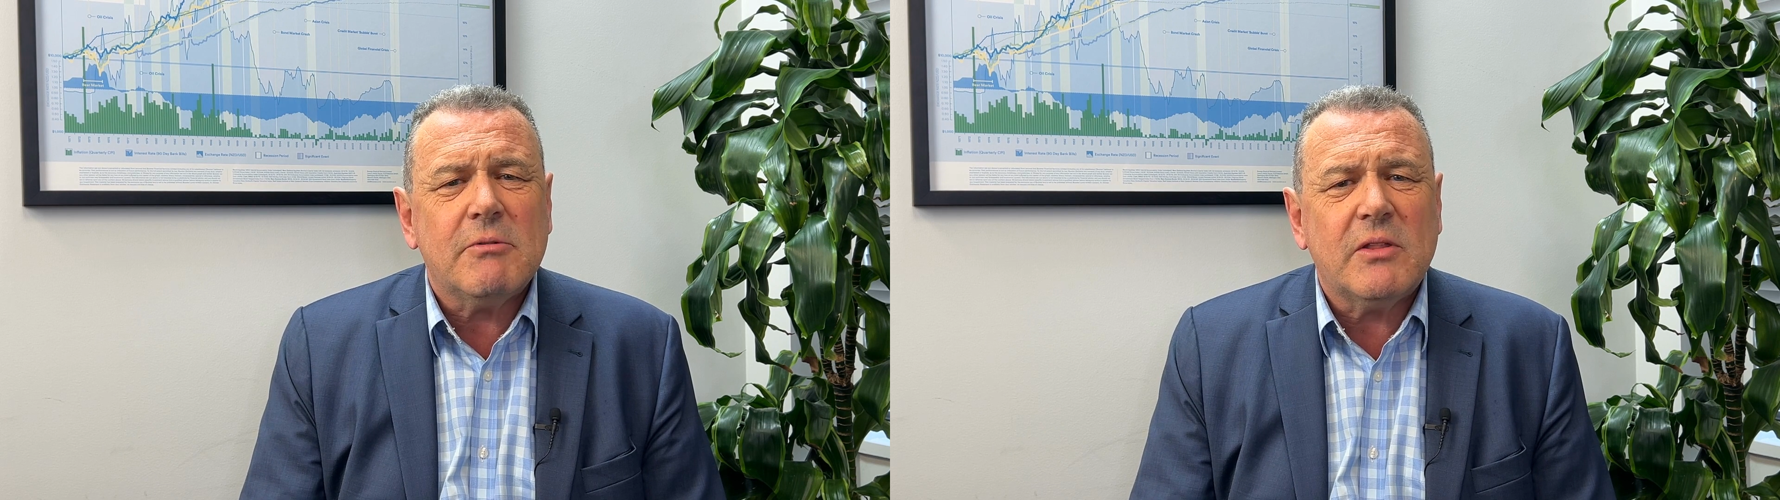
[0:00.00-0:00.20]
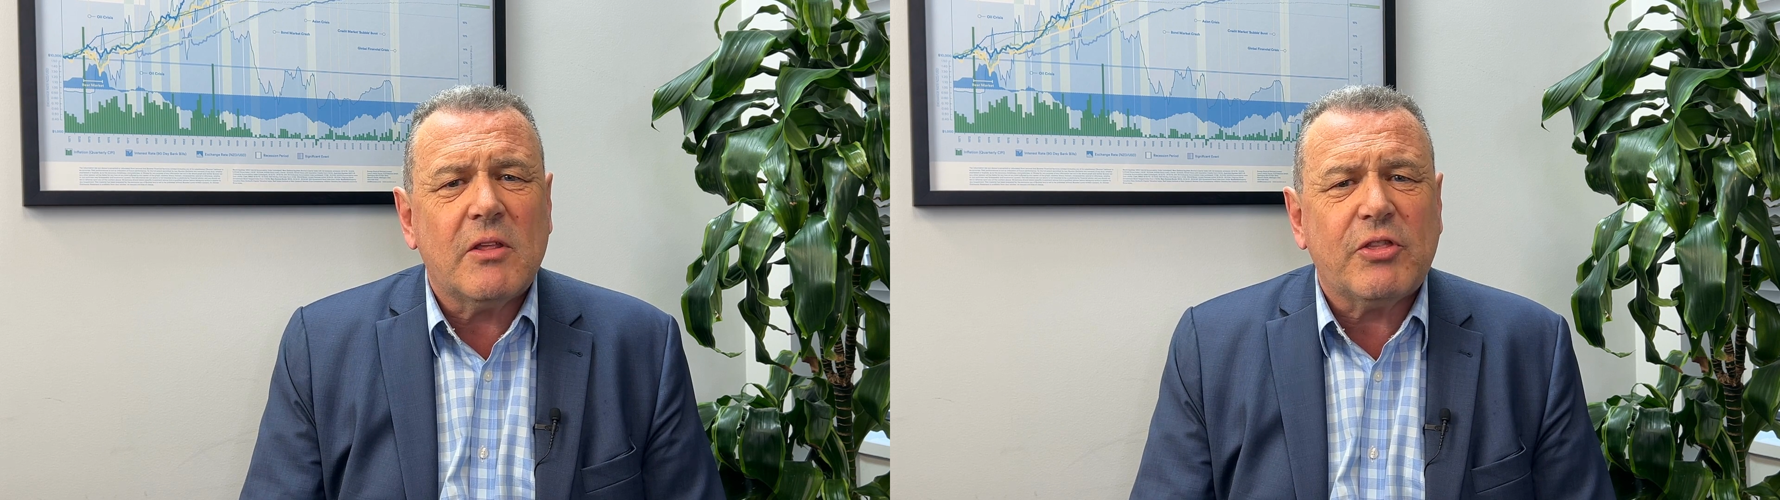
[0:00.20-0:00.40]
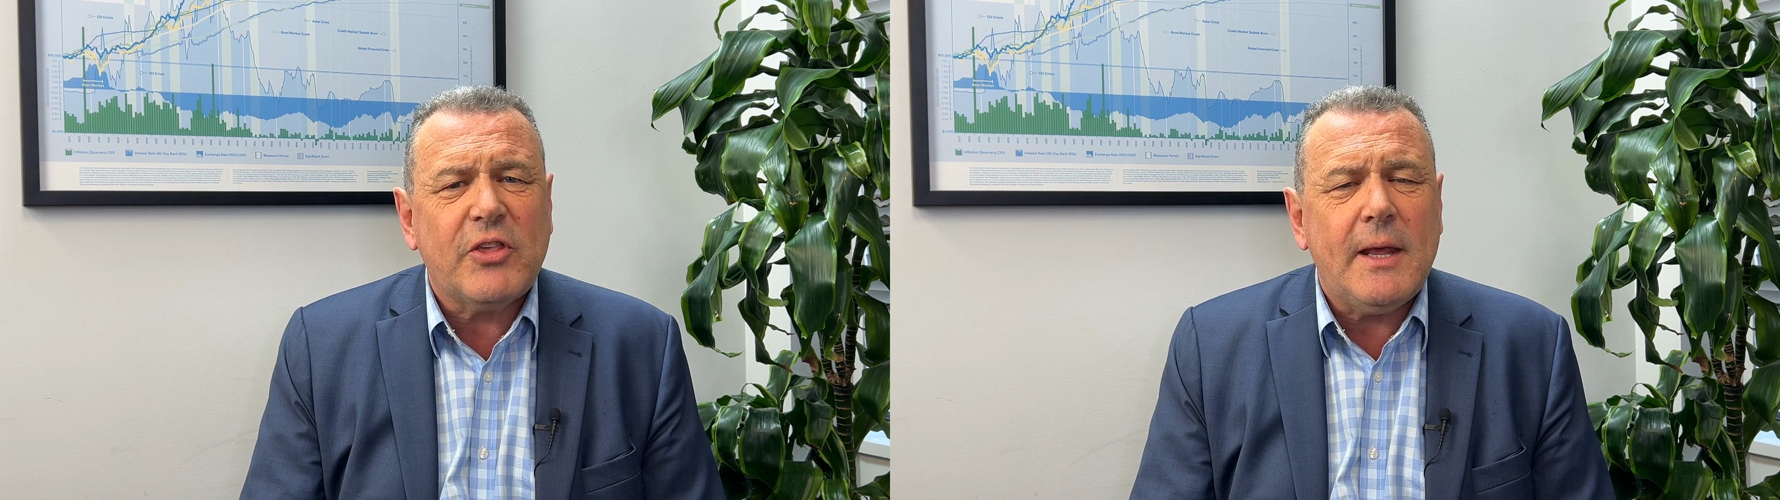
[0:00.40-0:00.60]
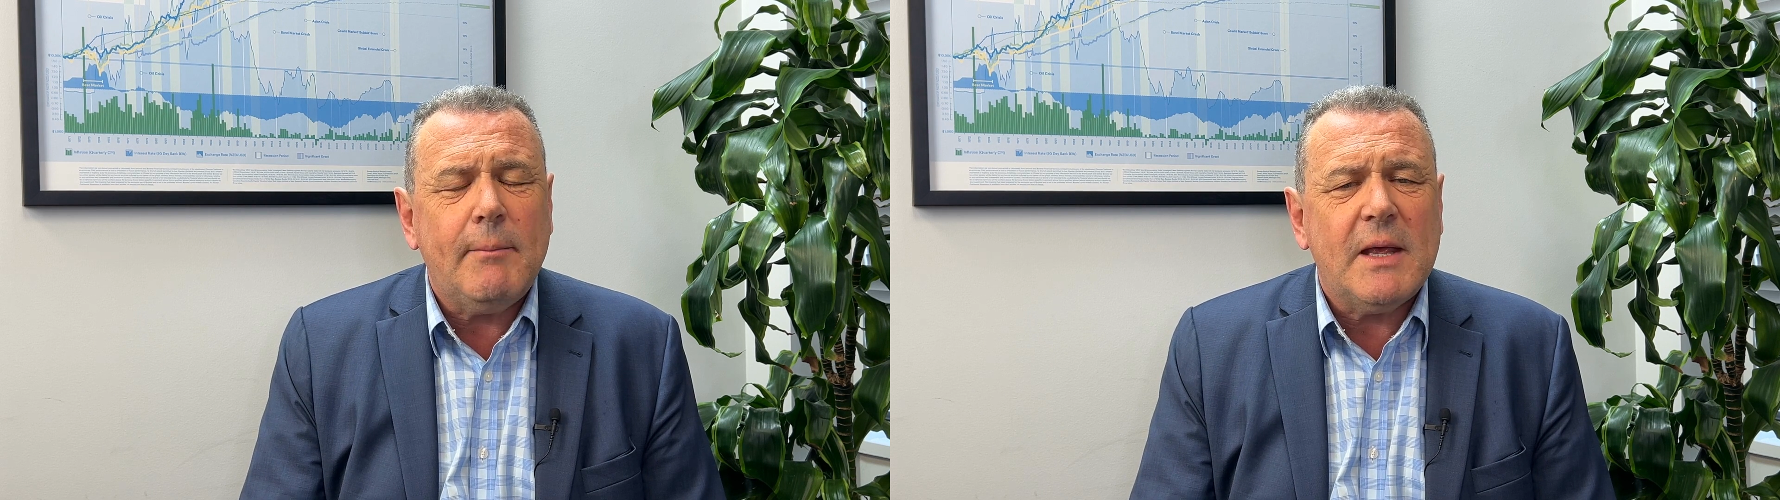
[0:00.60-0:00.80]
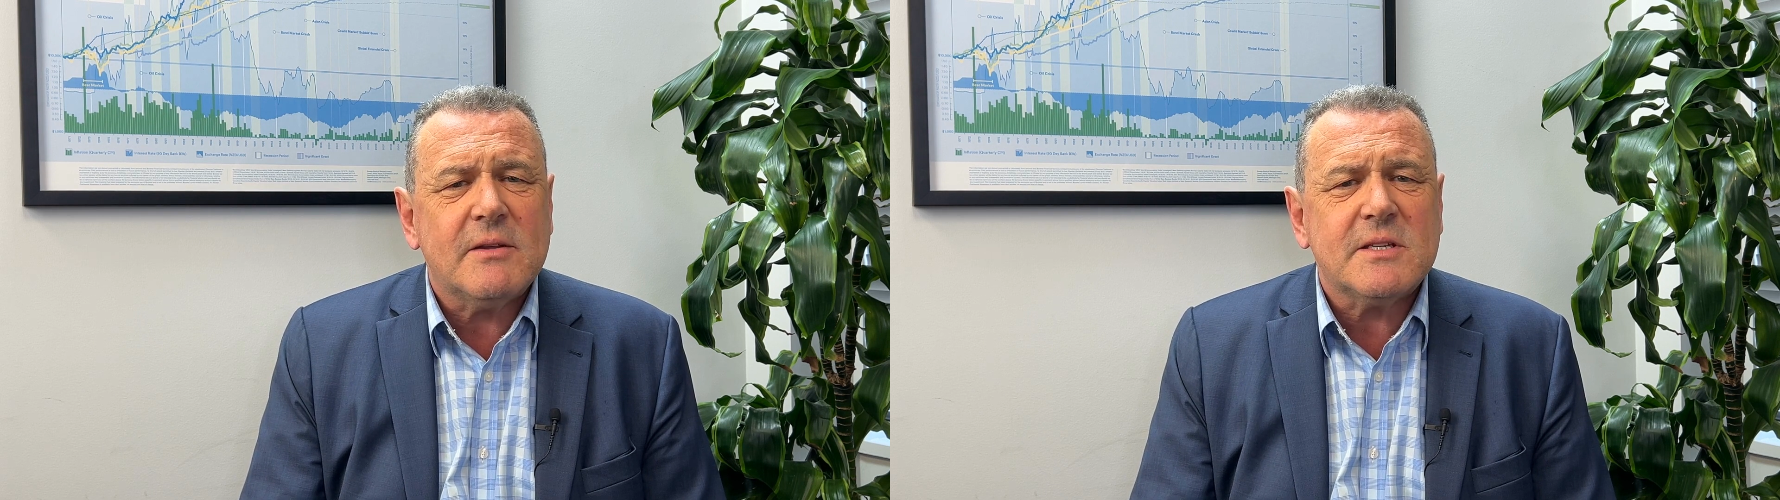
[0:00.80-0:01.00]
and the
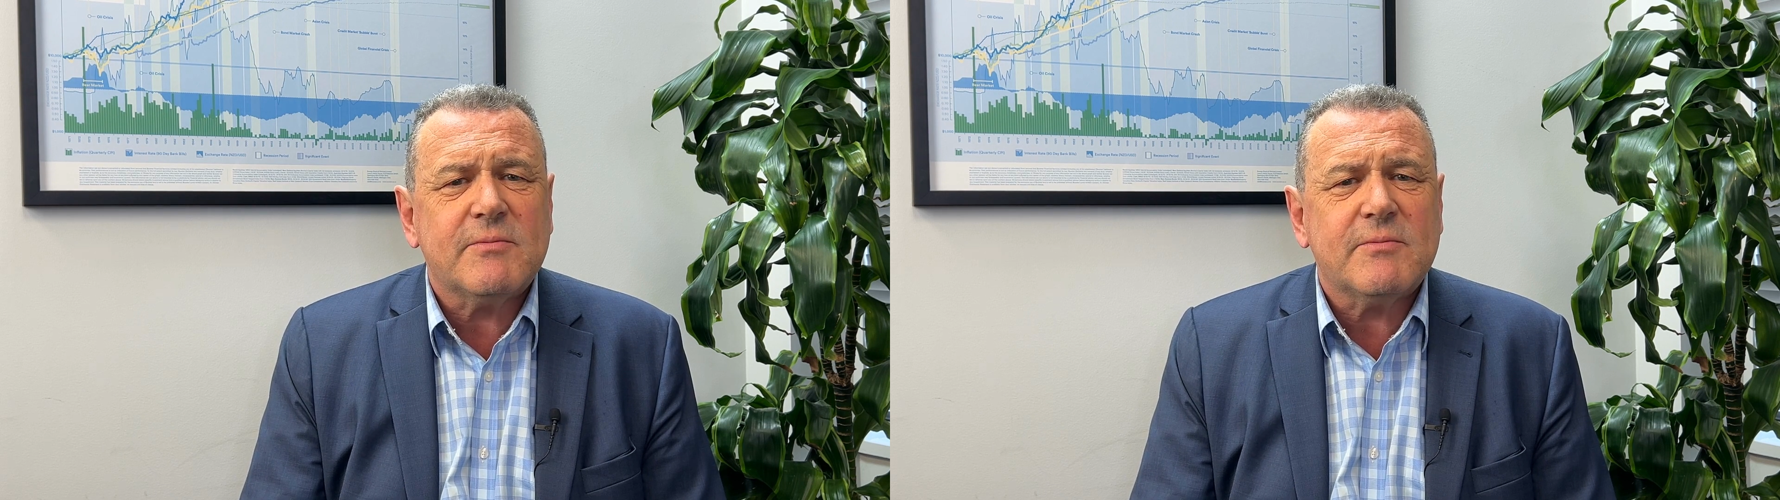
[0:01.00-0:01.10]
theme is